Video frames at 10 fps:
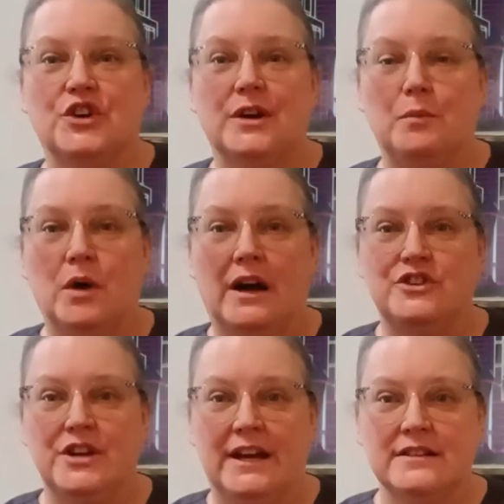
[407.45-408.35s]
current
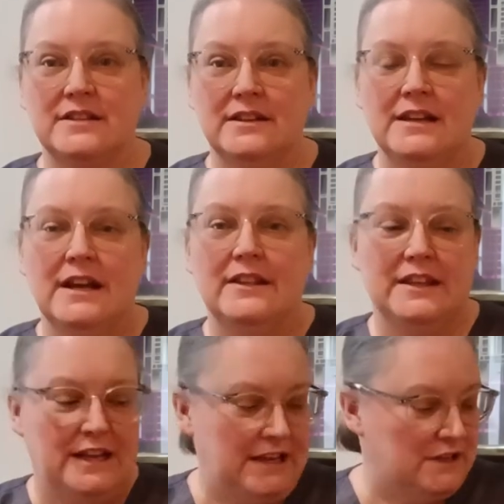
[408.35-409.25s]
project
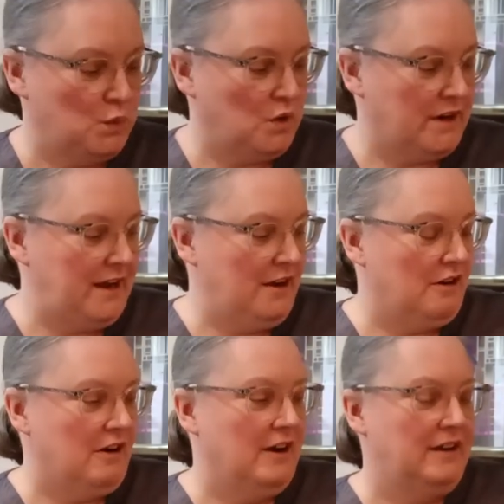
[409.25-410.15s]
that he is working
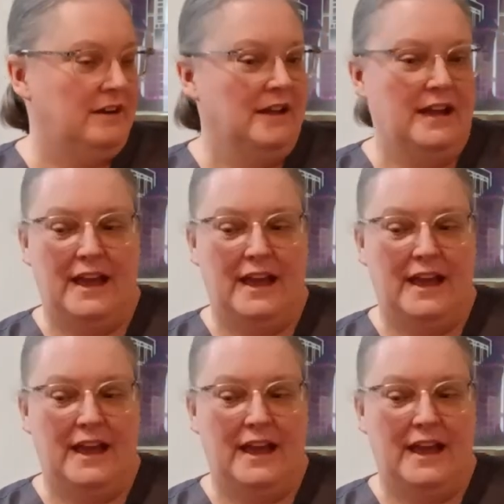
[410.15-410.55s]
on.